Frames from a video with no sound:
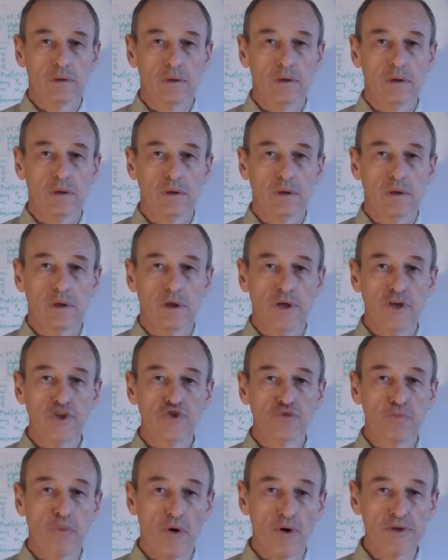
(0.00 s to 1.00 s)
uh,
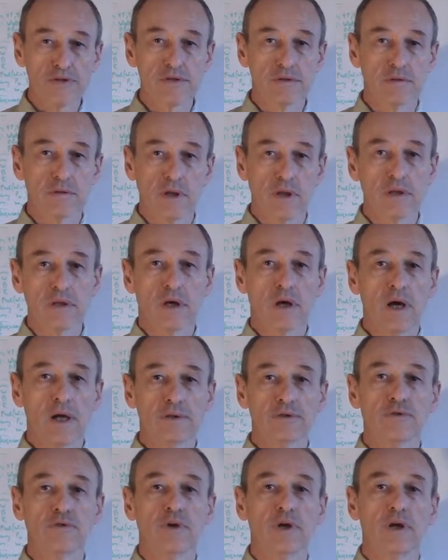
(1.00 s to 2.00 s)
each person in the
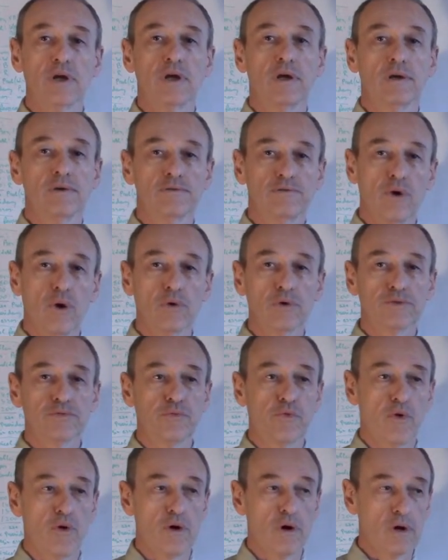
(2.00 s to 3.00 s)
country vote
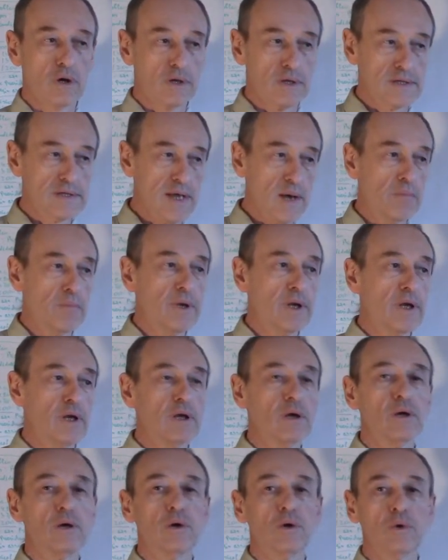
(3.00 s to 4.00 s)
for
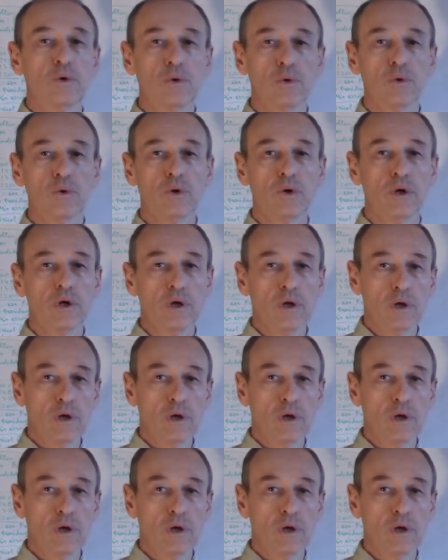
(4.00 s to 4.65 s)
somebody who